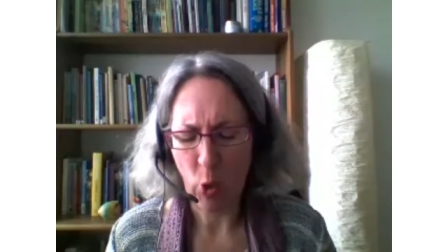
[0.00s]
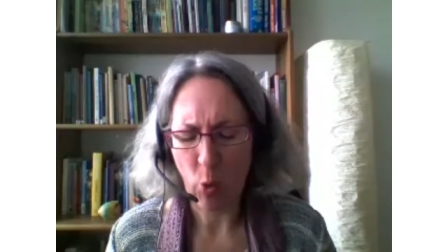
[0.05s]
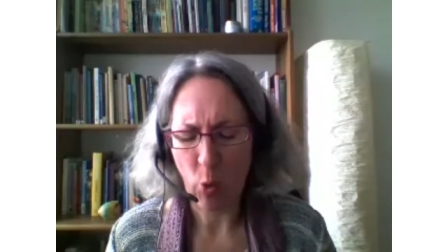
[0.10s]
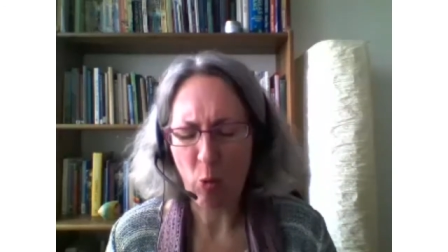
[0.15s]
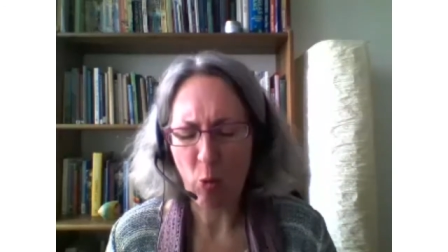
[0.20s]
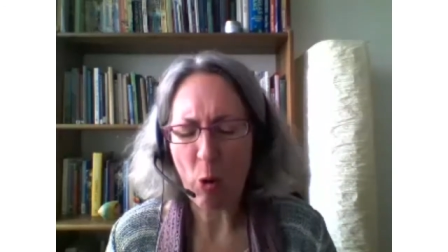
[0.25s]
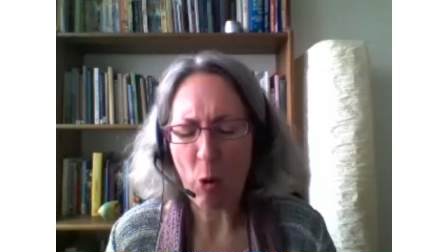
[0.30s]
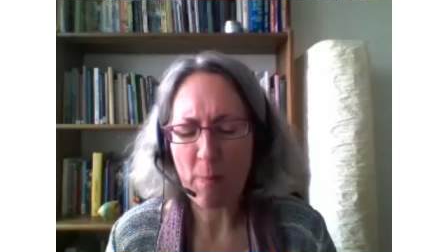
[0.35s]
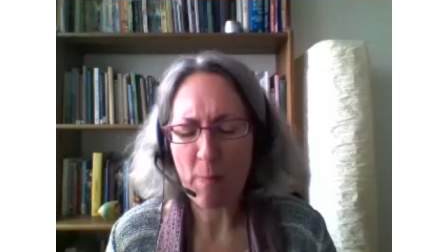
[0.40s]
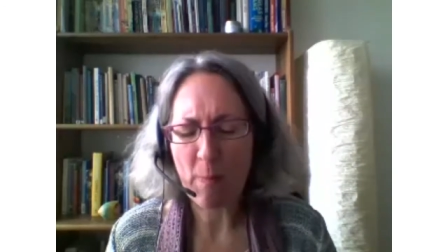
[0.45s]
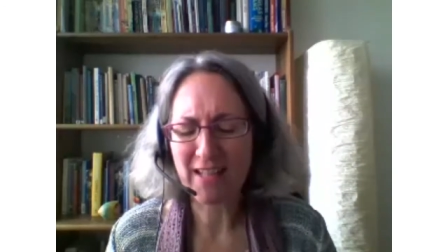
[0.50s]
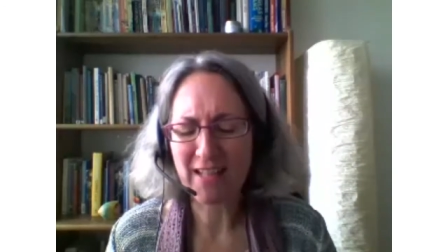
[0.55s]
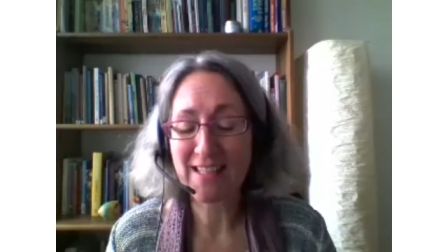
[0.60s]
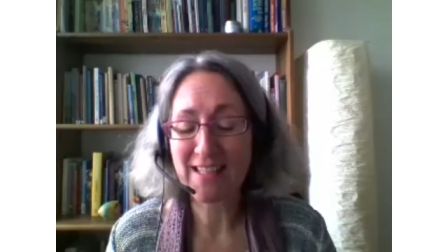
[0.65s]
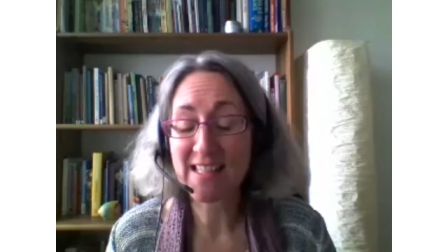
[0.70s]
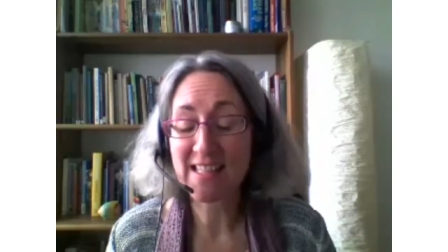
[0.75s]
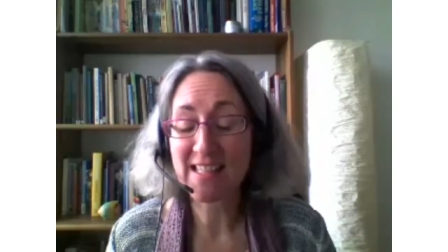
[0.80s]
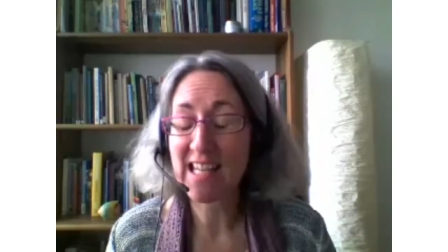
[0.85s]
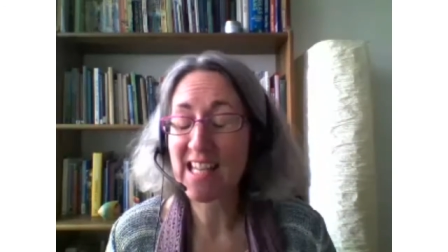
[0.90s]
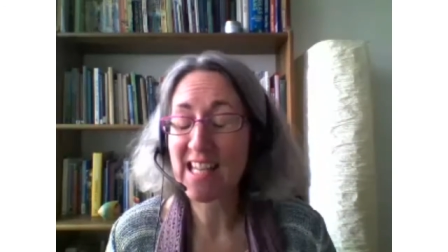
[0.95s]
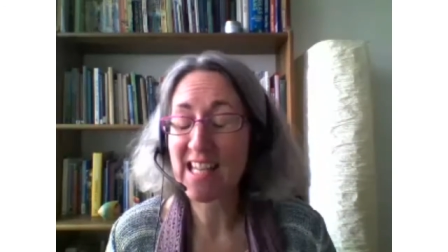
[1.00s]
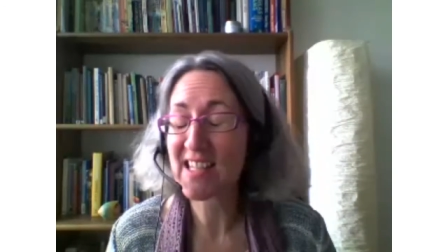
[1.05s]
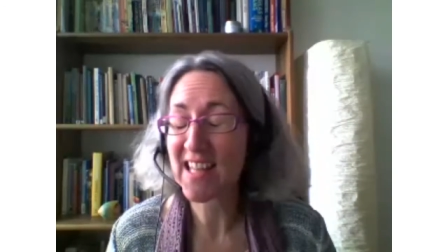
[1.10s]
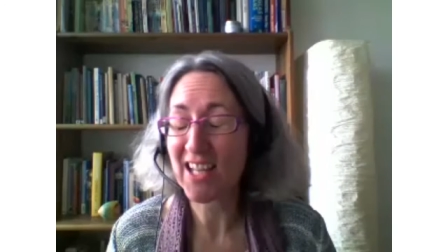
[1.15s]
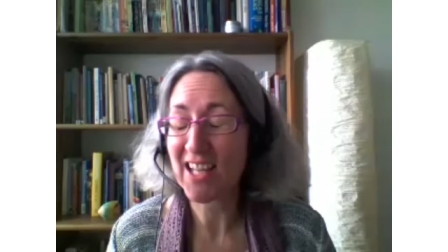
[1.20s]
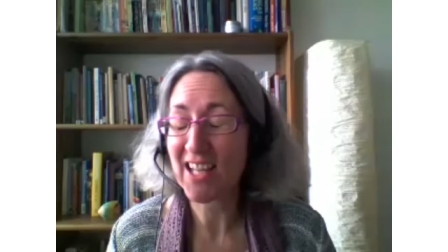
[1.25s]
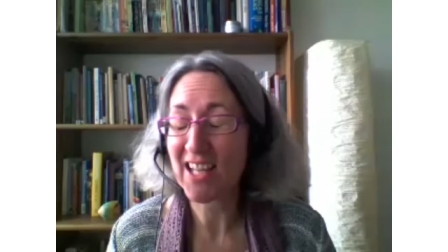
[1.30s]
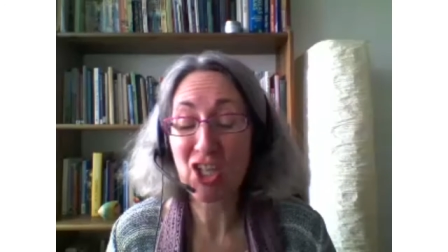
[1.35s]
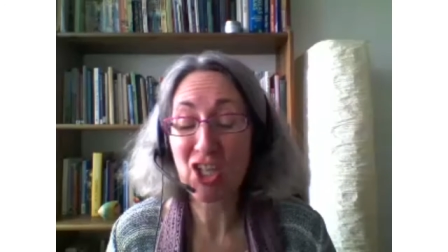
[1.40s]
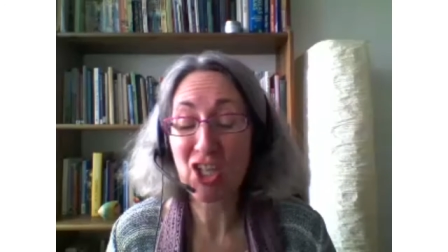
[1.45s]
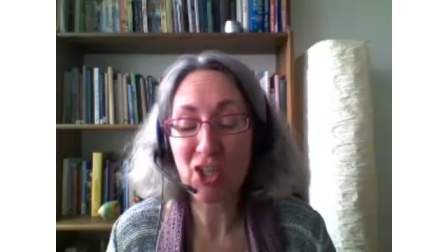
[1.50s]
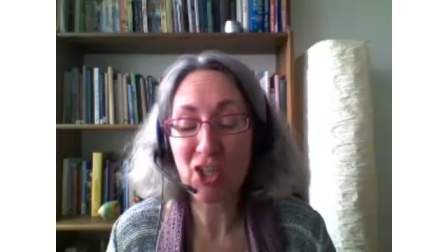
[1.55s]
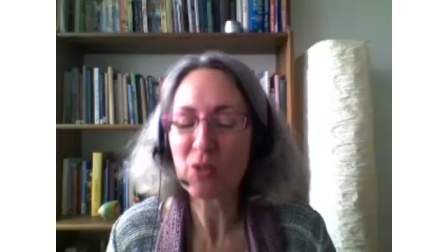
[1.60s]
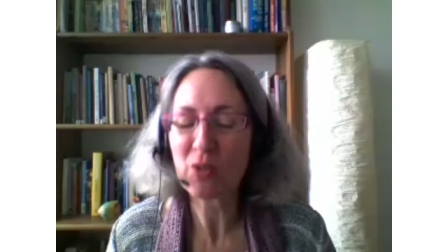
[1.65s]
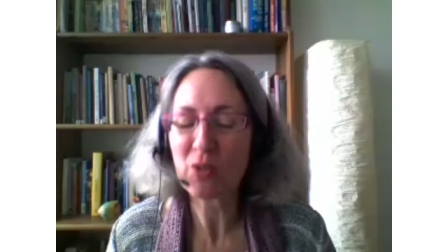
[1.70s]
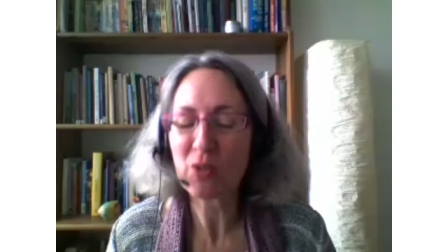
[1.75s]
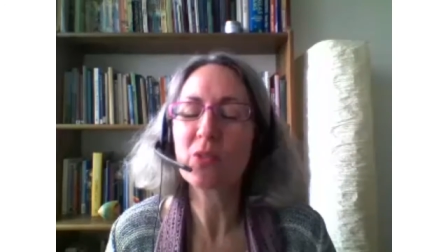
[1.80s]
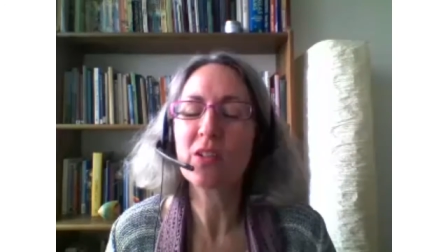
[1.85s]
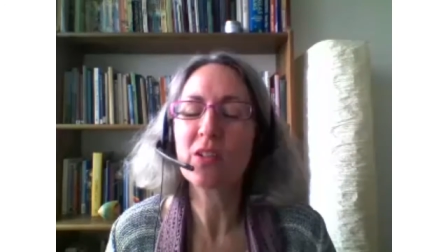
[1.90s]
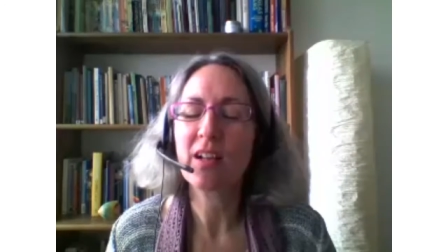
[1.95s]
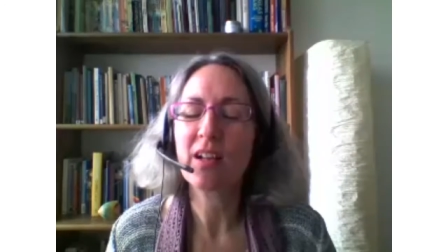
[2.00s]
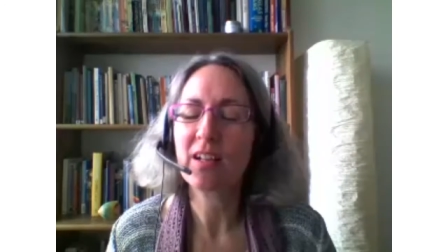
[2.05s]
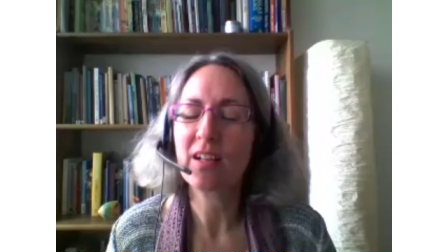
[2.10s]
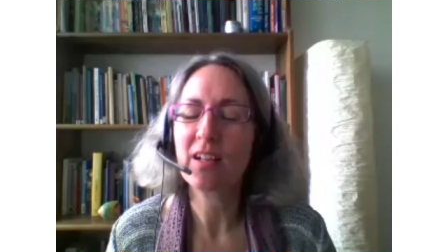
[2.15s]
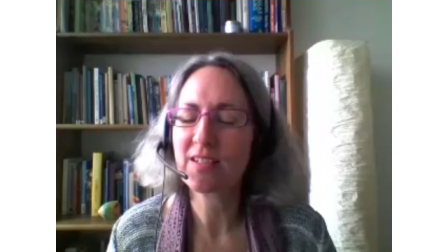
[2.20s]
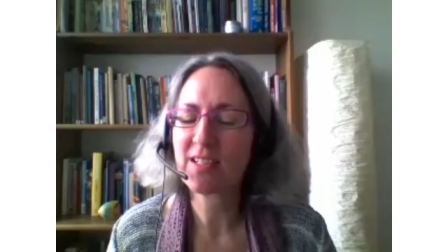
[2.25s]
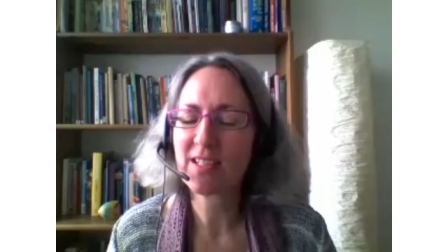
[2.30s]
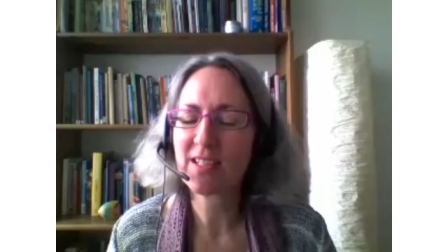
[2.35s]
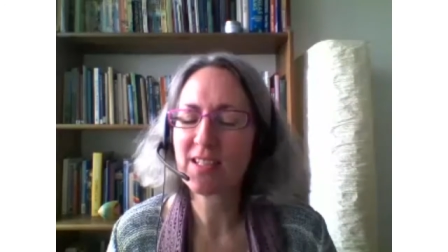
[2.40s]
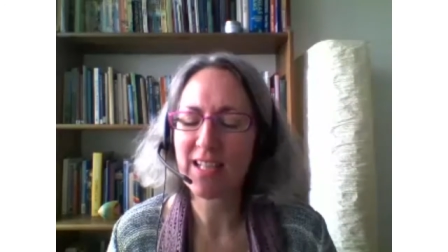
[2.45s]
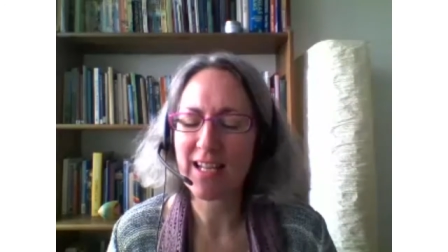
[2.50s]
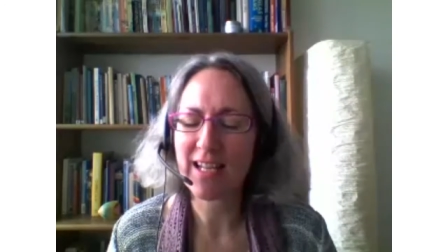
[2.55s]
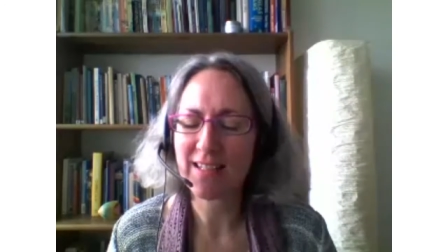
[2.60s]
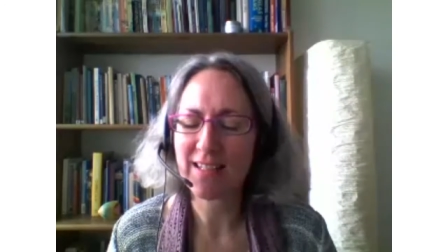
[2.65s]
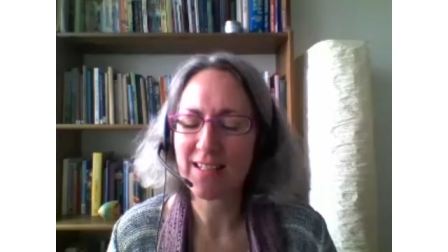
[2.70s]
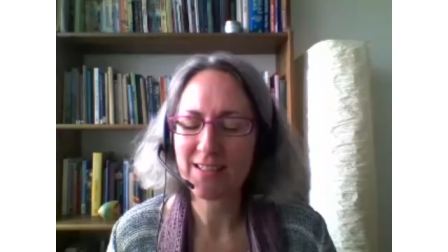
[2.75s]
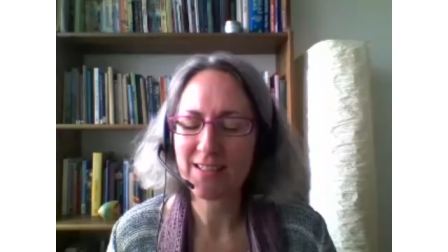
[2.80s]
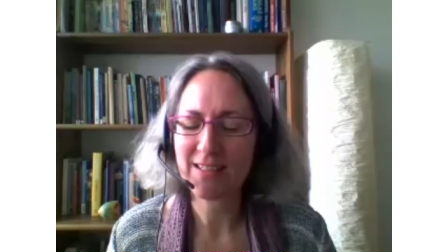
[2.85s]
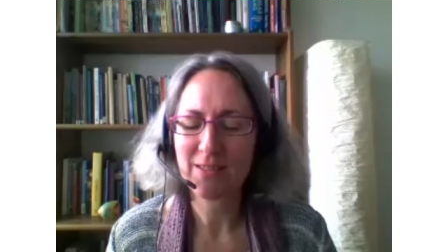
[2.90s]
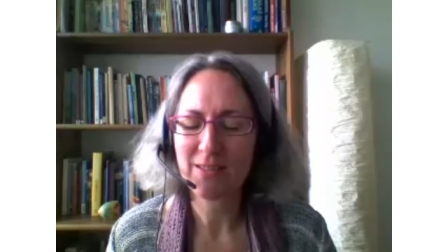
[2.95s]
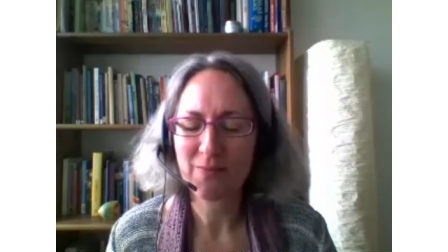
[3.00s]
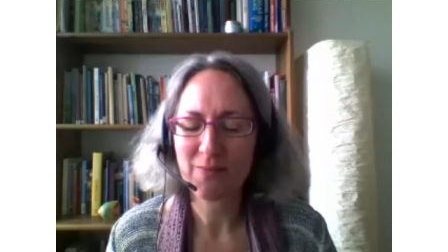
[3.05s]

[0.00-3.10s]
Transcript: What matters is that you understand